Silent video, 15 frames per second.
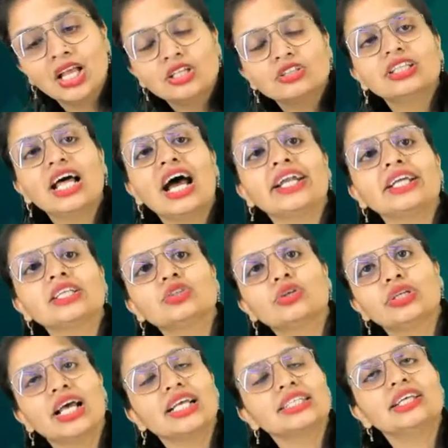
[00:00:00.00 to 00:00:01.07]
So that is known
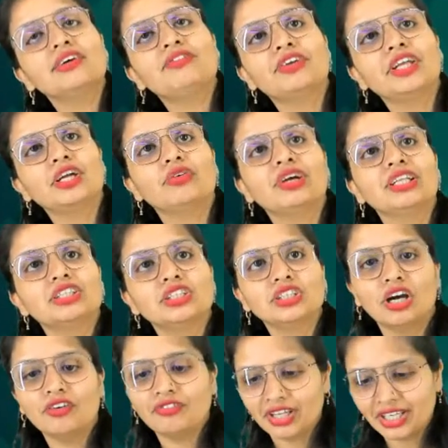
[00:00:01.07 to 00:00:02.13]
as the frequency
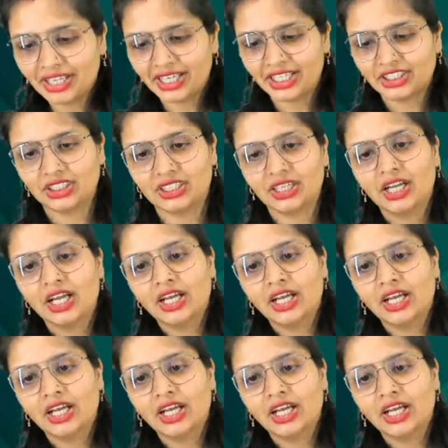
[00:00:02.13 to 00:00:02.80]
of irrigation.